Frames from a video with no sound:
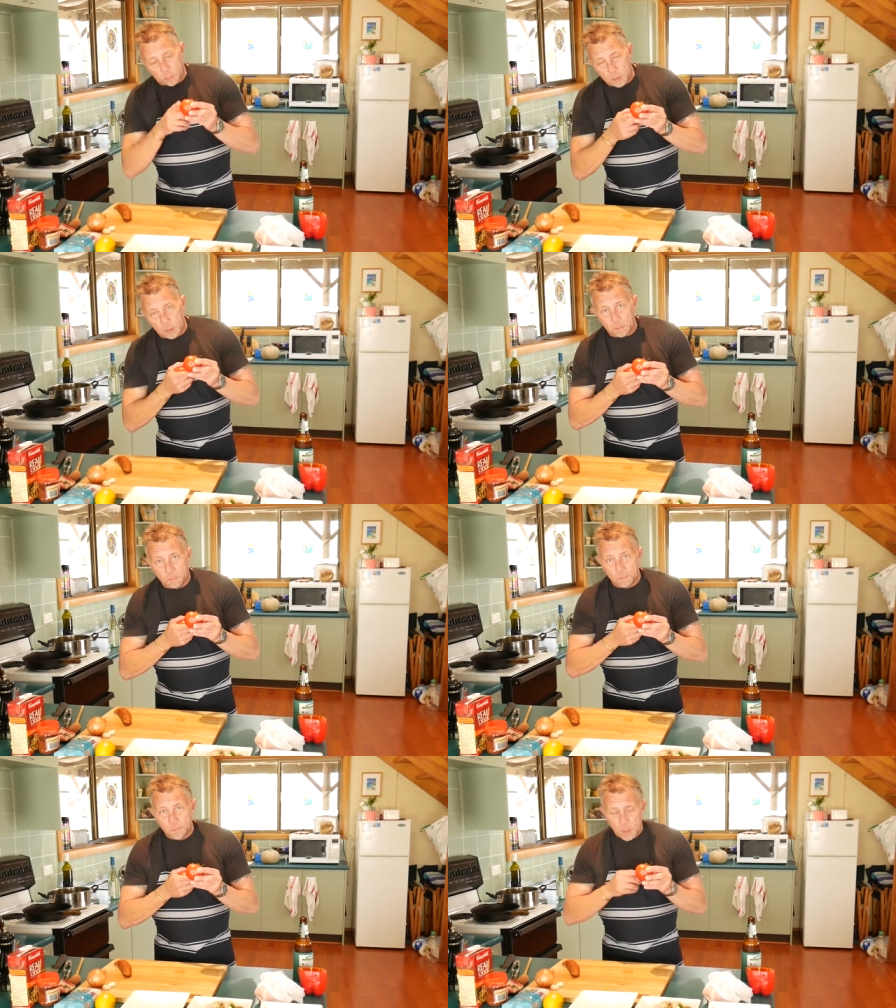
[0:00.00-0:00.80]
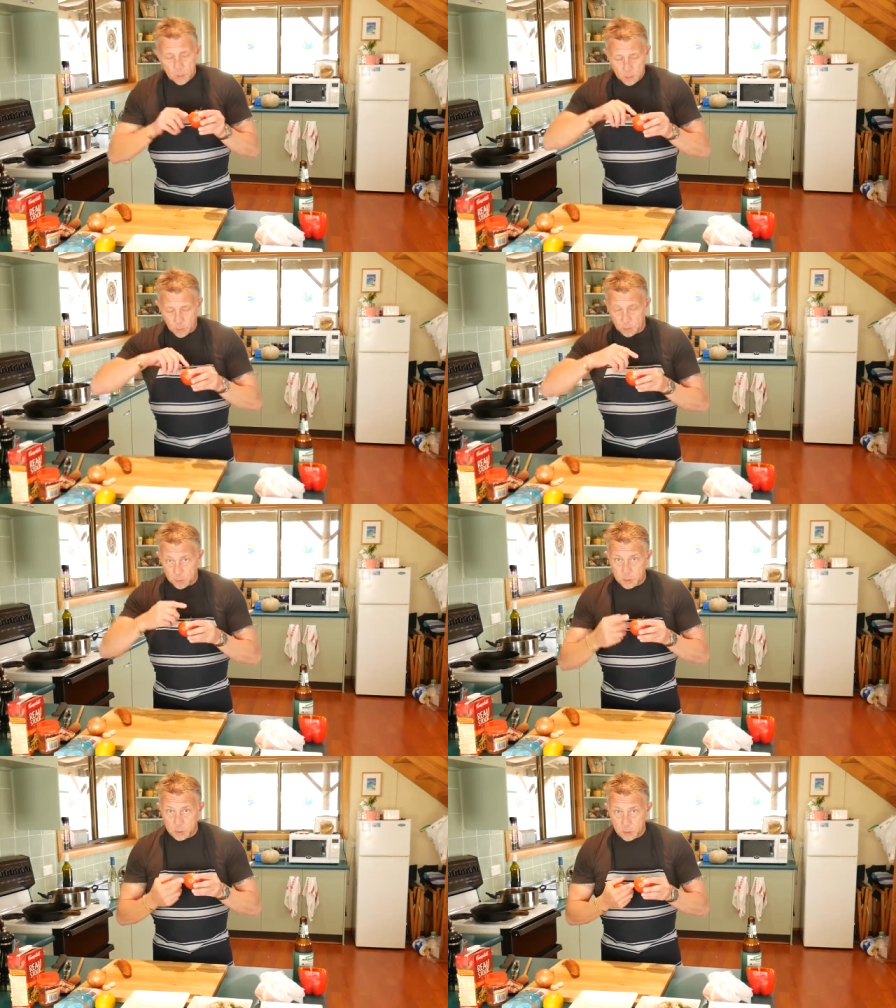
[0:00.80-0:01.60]
to peel them, you got to
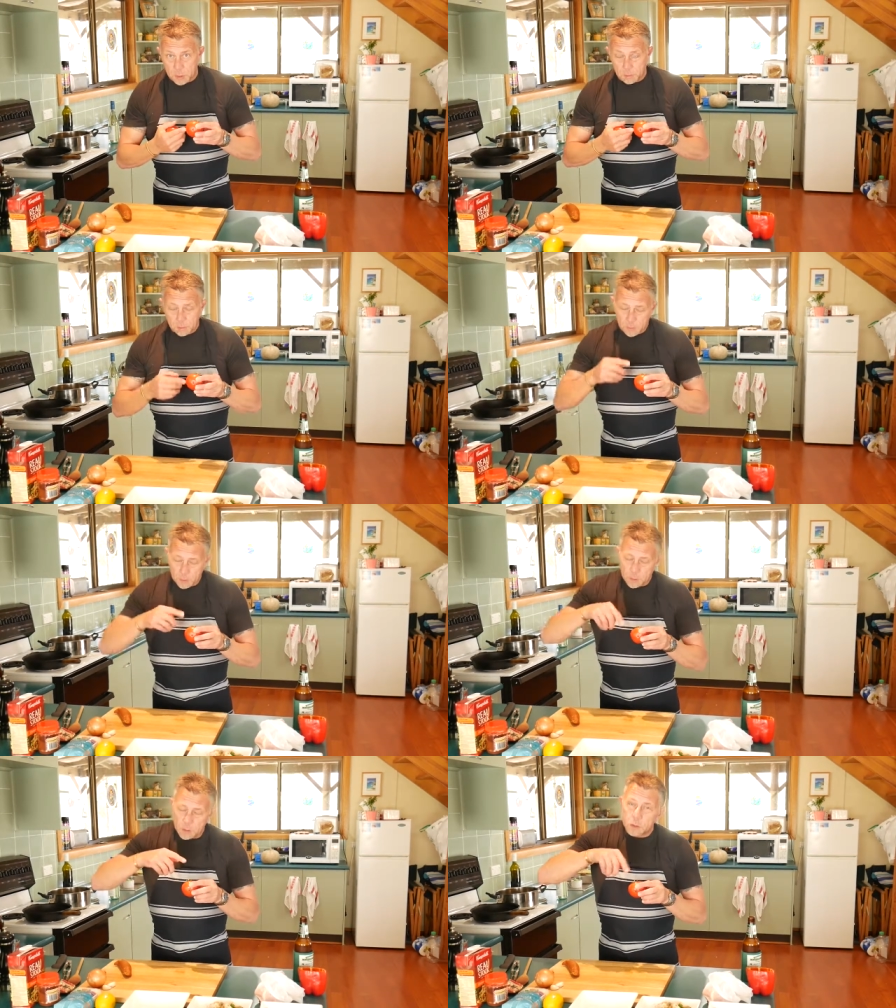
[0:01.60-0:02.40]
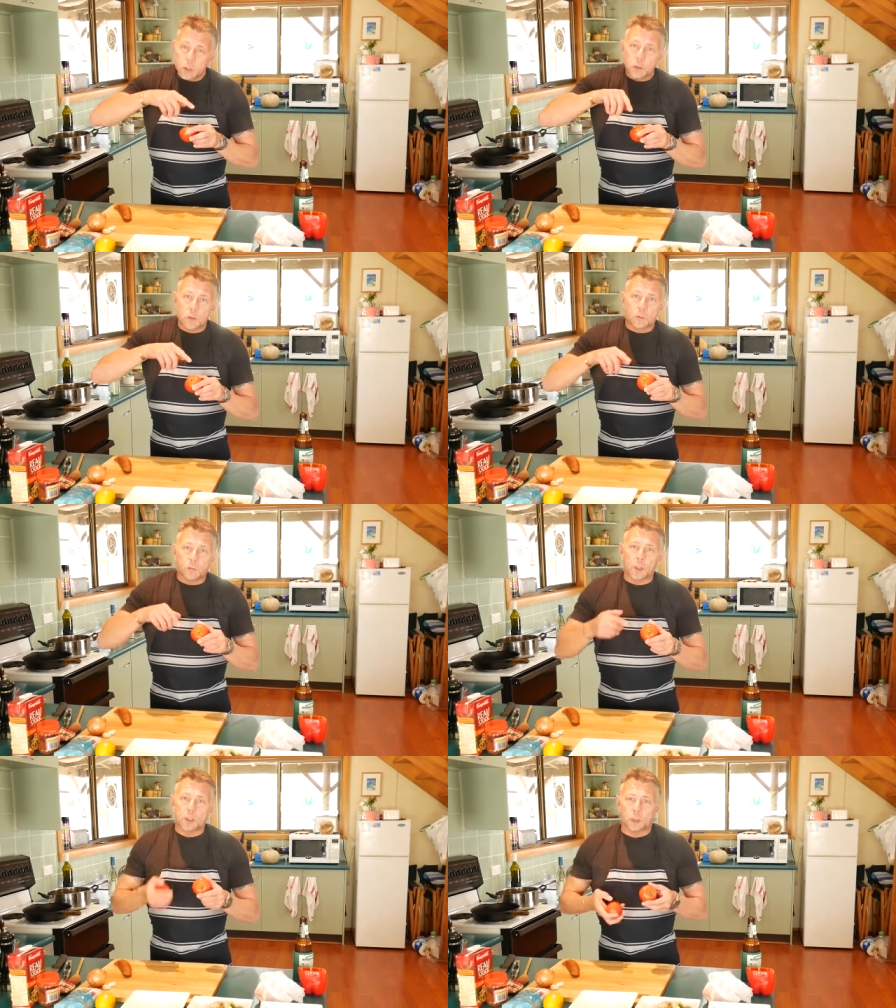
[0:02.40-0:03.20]
de-seed them, and you just use the
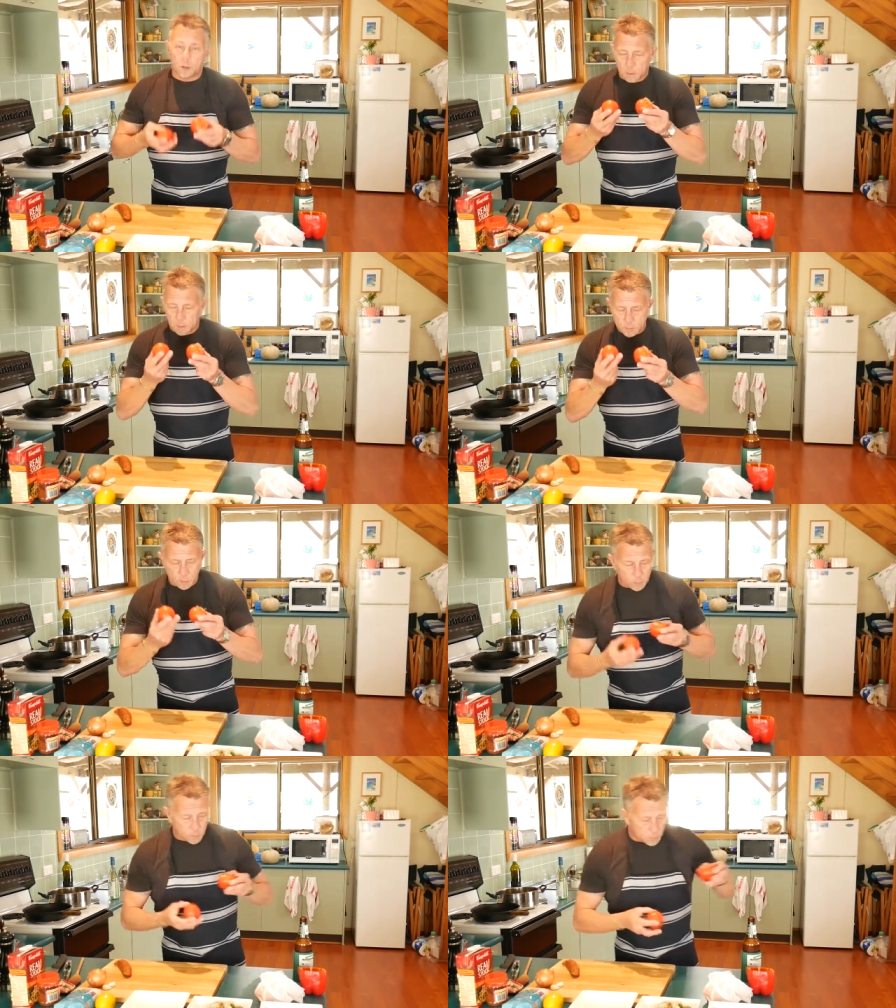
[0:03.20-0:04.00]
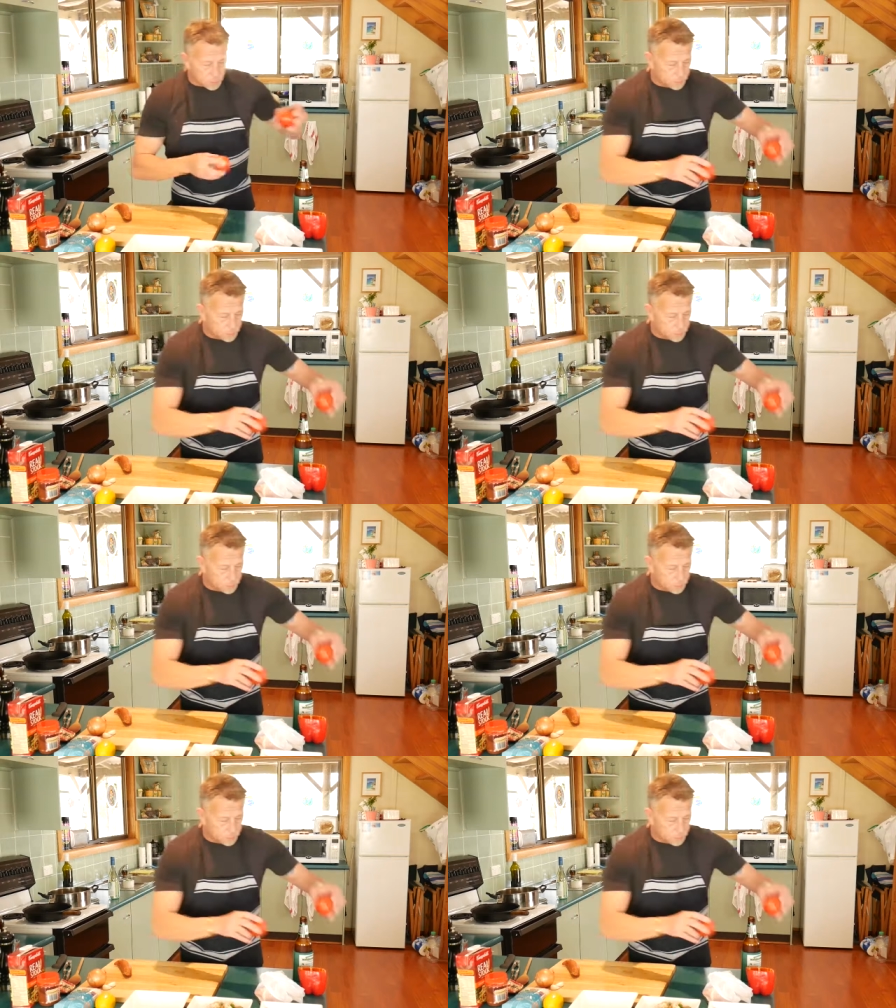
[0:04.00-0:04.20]
flesh in it. That's all you use.